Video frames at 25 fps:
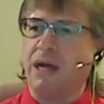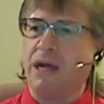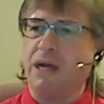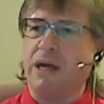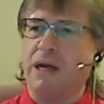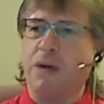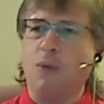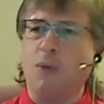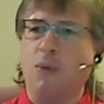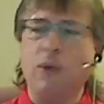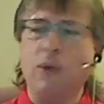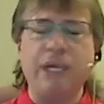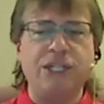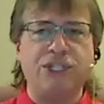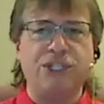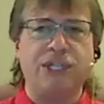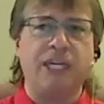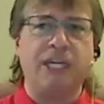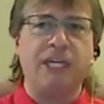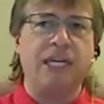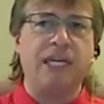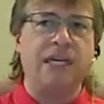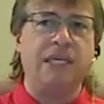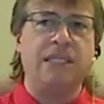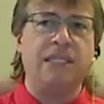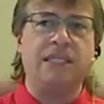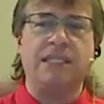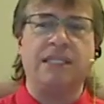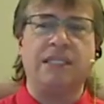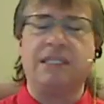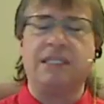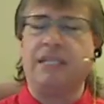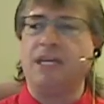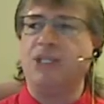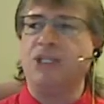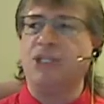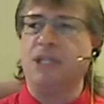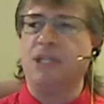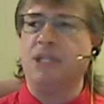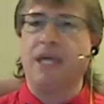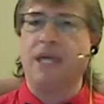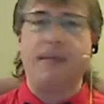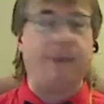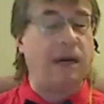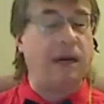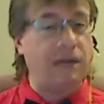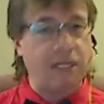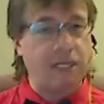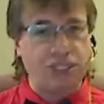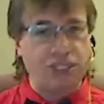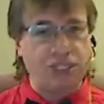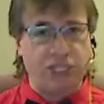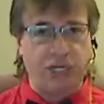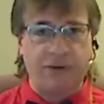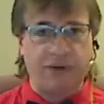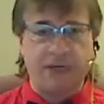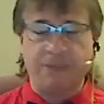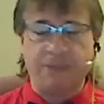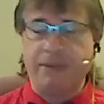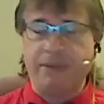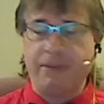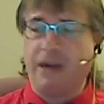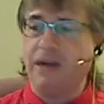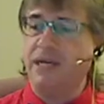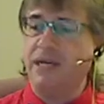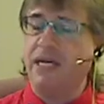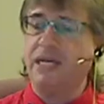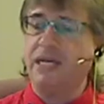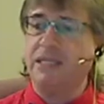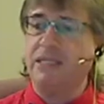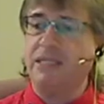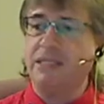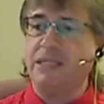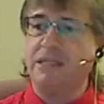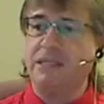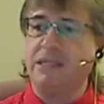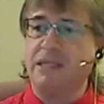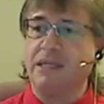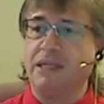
which is essentially about engineering paradise, it's